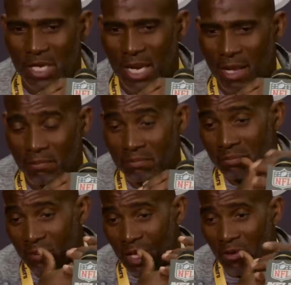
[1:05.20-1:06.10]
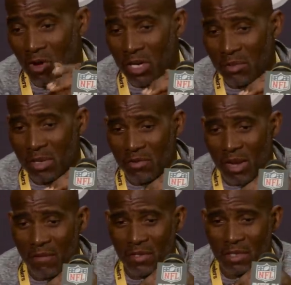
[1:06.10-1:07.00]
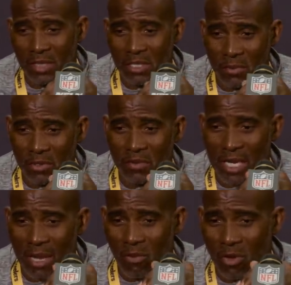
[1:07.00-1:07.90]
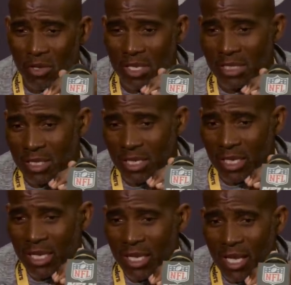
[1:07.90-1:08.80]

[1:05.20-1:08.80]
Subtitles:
that I've already been drafted, but to prove that I'm worthy in this league,